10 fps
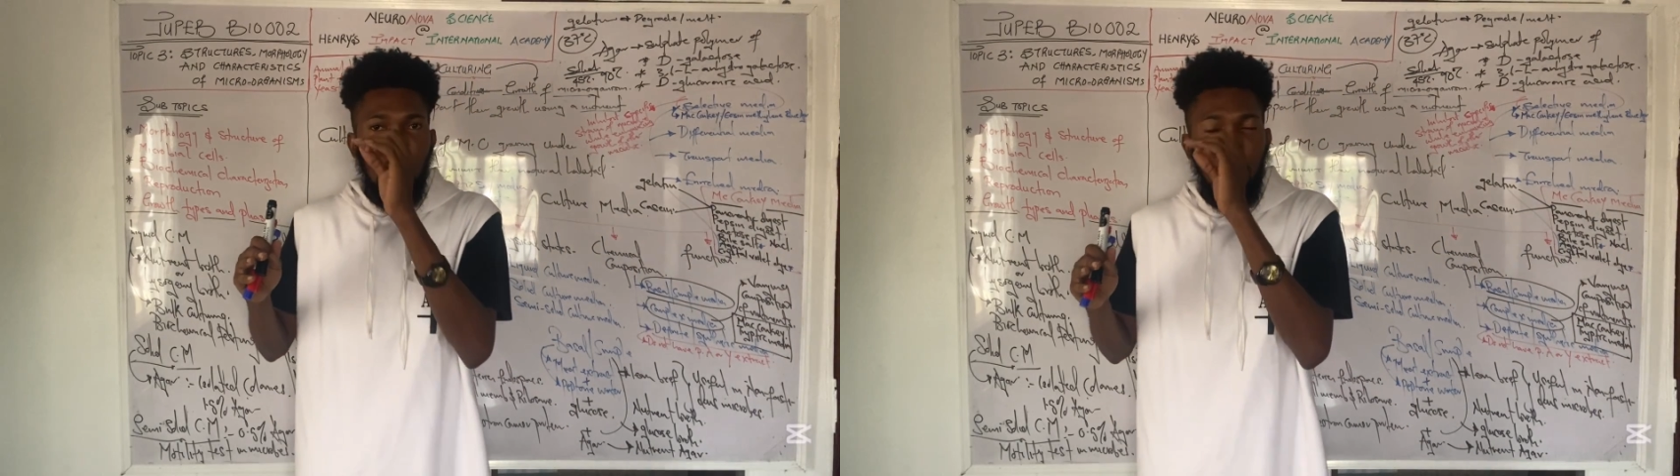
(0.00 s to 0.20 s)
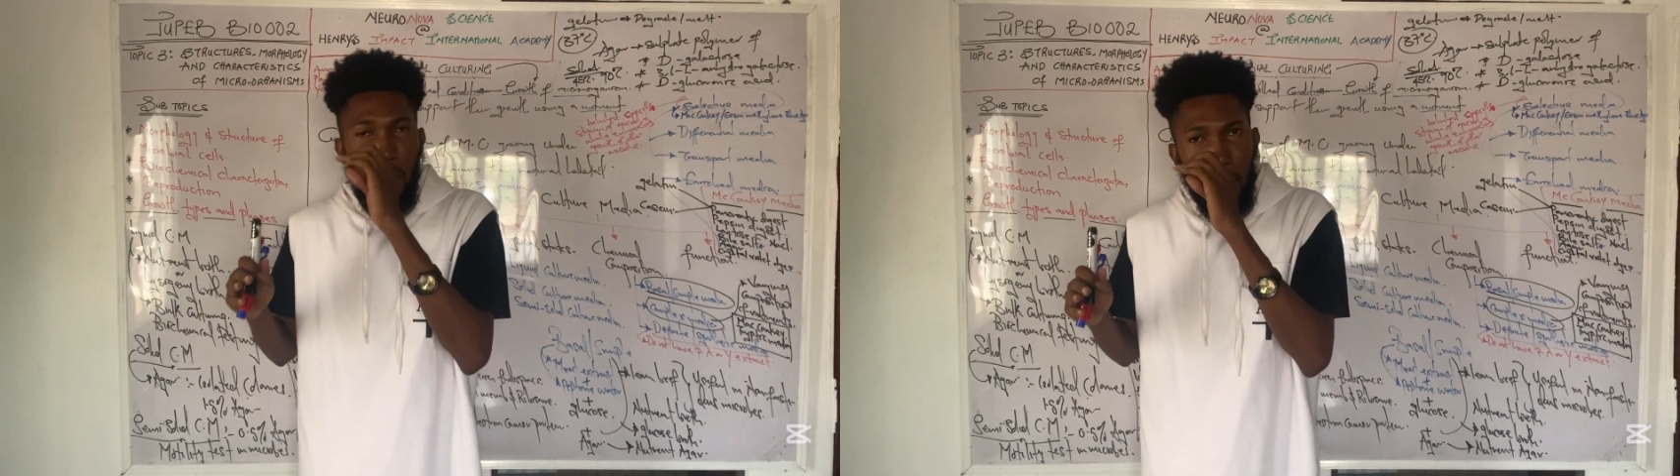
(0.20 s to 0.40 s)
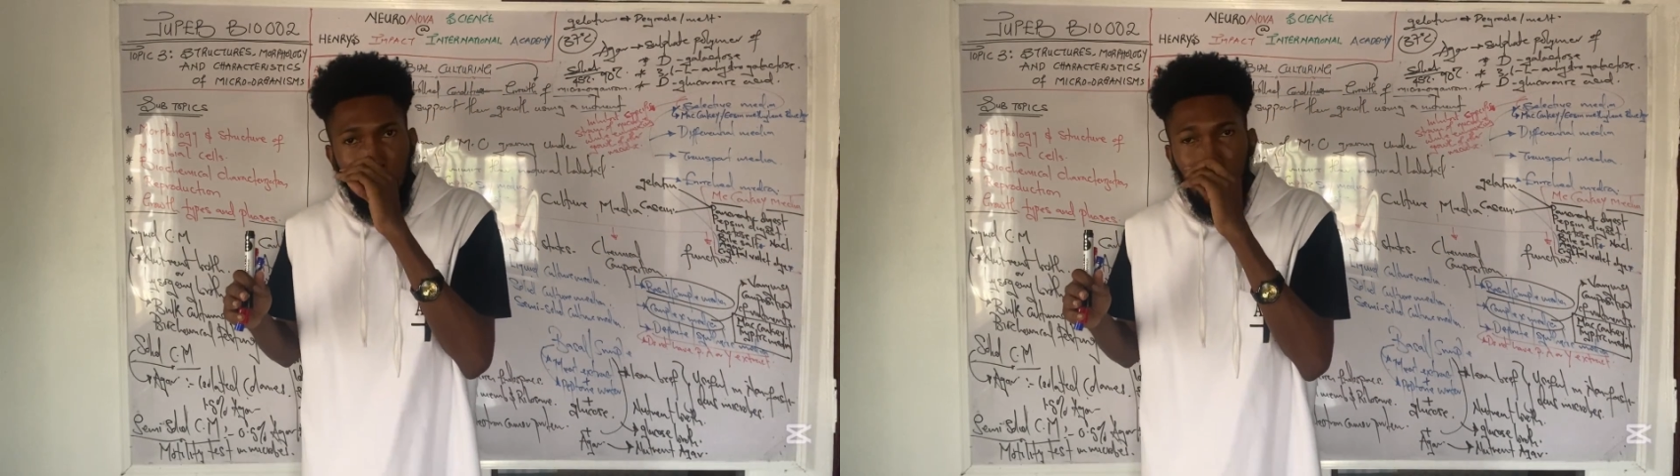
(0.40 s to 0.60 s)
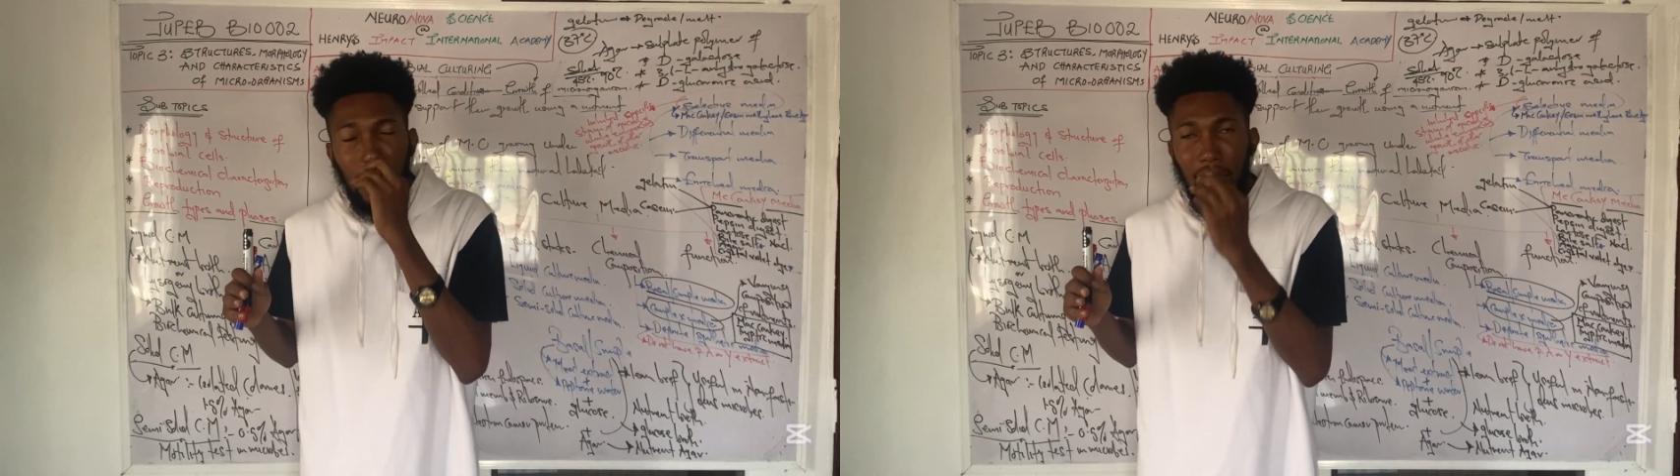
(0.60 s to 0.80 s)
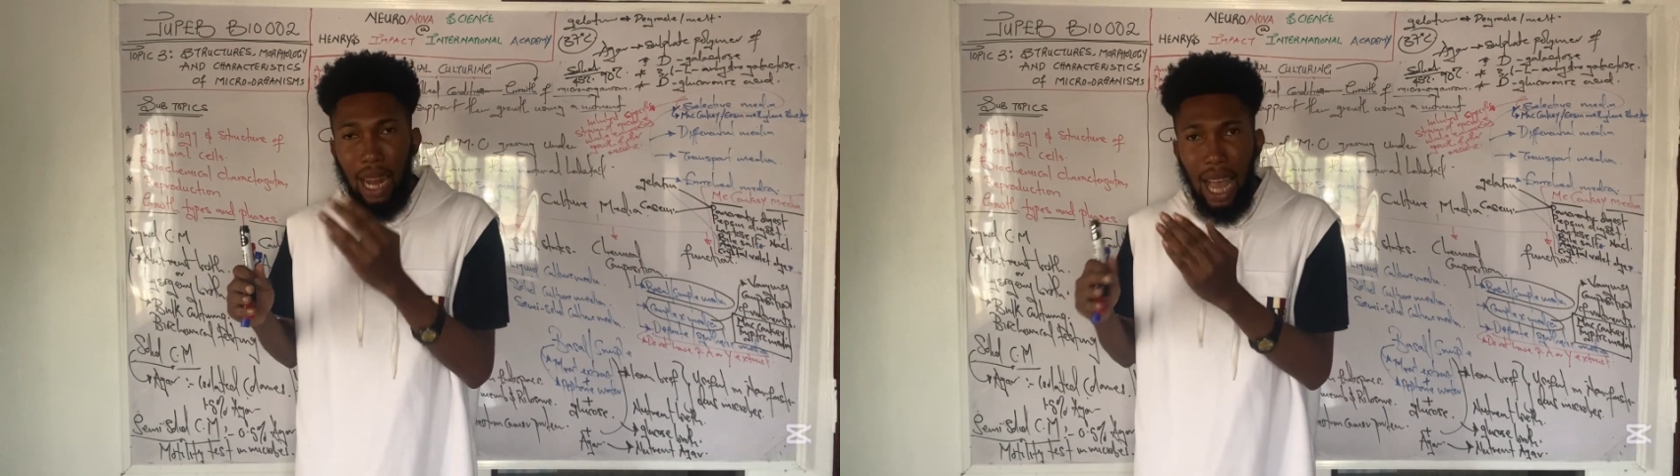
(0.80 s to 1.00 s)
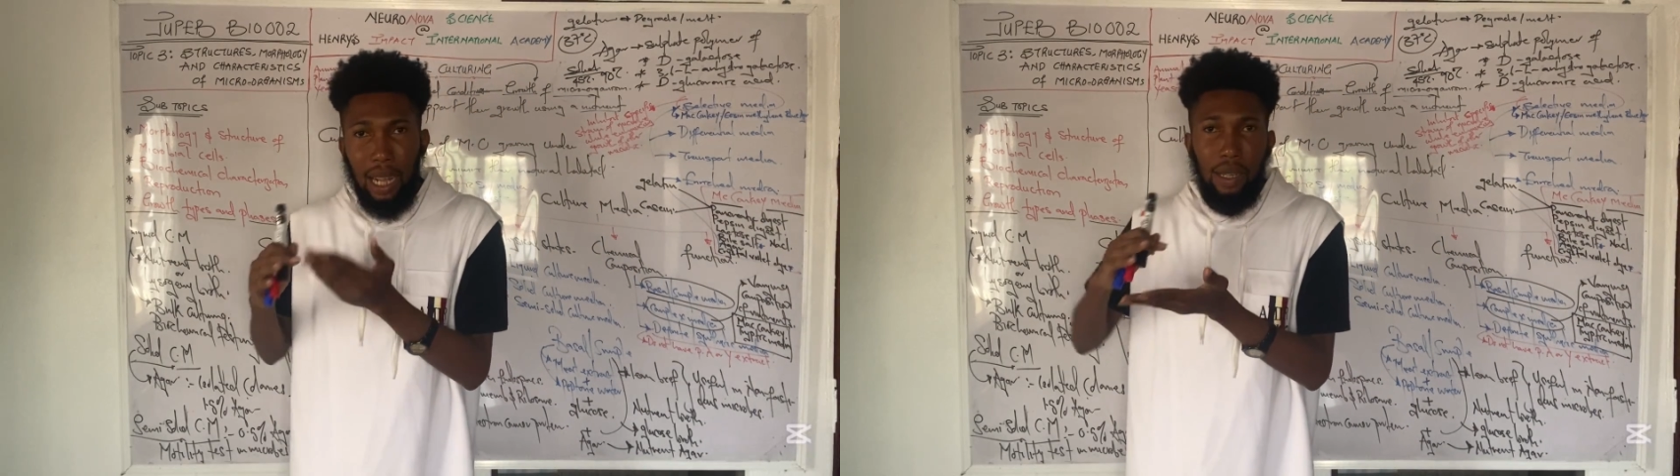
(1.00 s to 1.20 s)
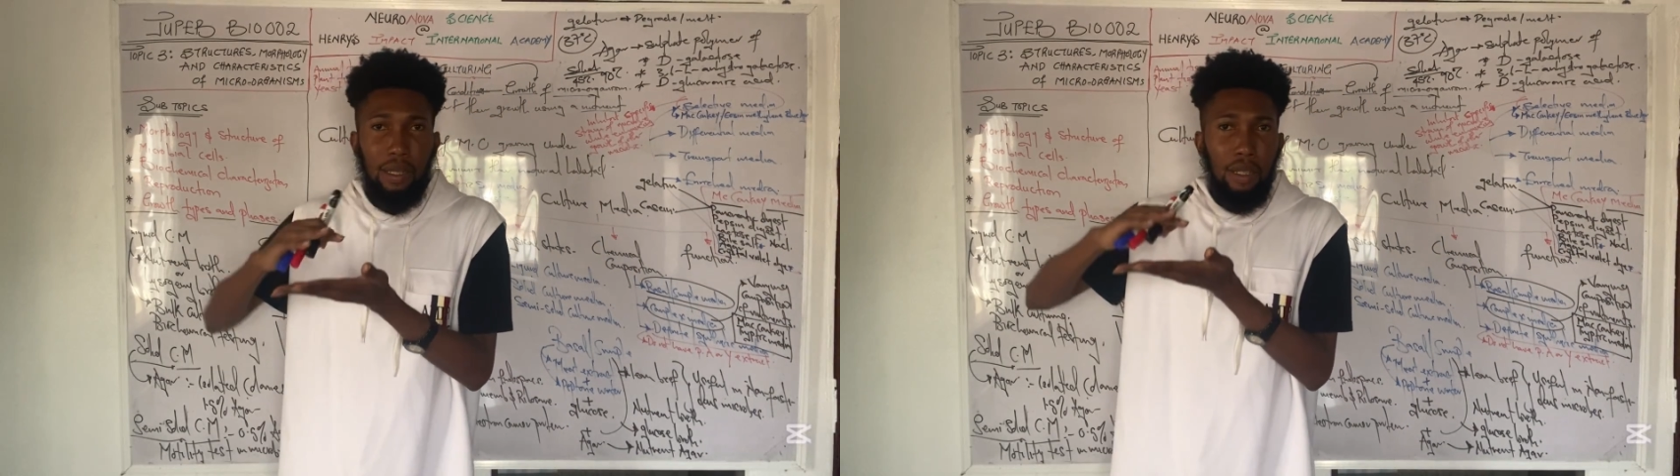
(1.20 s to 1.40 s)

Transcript: lack